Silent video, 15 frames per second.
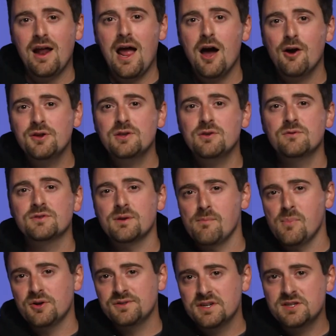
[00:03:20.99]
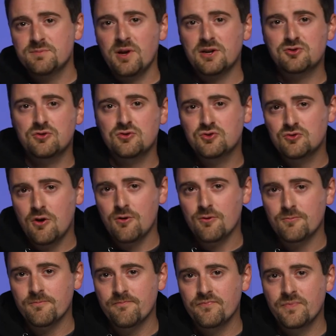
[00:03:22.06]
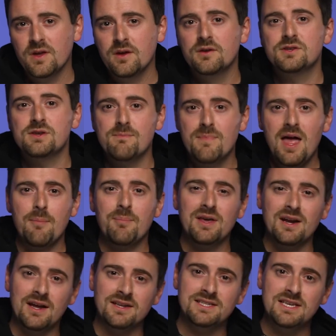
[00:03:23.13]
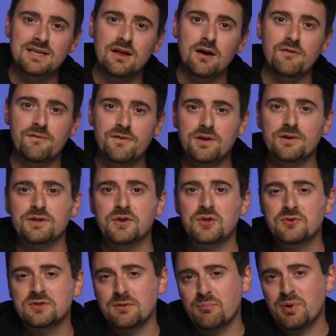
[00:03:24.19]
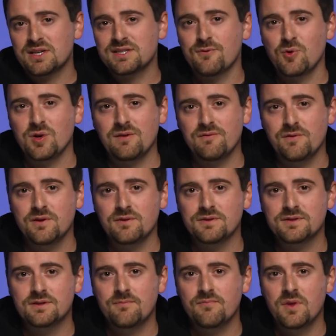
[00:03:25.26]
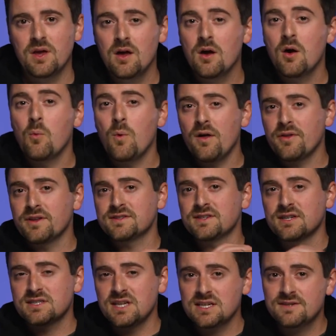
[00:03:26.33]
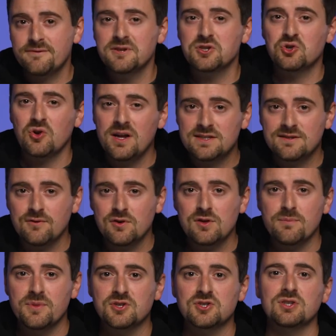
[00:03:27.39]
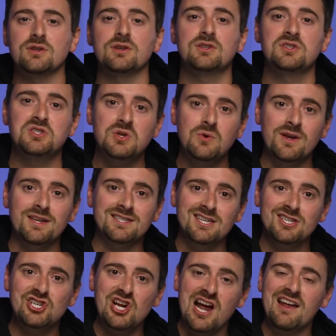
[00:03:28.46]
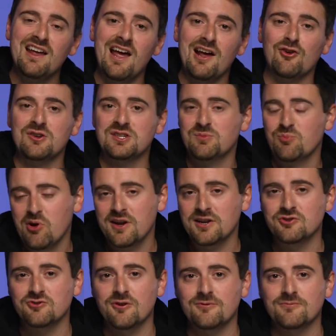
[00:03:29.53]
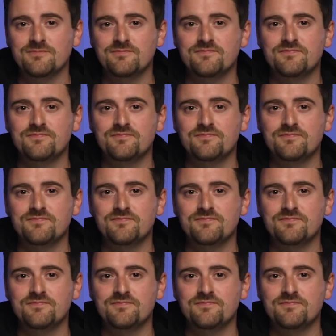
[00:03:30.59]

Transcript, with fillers: on how to use a multispectral drone to map and I D a field using Pix four D Fields, while then successfully transferring the mission to a D J I Agras spraying drone.